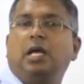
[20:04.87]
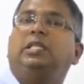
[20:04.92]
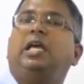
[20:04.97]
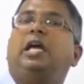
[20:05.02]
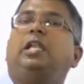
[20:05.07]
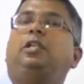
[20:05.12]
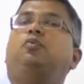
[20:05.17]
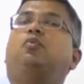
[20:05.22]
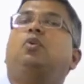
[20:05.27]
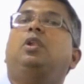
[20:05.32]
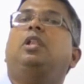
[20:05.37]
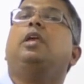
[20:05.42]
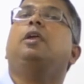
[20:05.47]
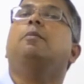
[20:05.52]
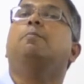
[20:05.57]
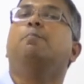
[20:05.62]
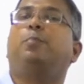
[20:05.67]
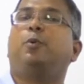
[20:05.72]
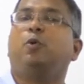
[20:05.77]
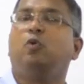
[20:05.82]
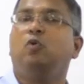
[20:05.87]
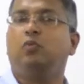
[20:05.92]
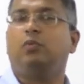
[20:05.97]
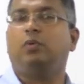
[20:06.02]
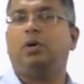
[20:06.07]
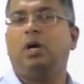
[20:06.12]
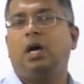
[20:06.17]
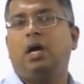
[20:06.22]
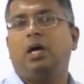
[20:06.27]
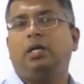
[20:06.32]
that will
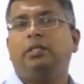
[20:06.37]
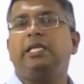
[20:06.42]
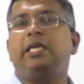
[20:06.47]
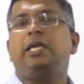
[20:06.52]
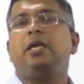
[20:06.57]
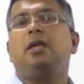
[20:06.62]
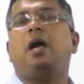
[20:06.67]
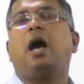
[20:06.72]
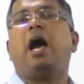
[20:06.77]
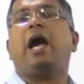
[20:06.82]
improve the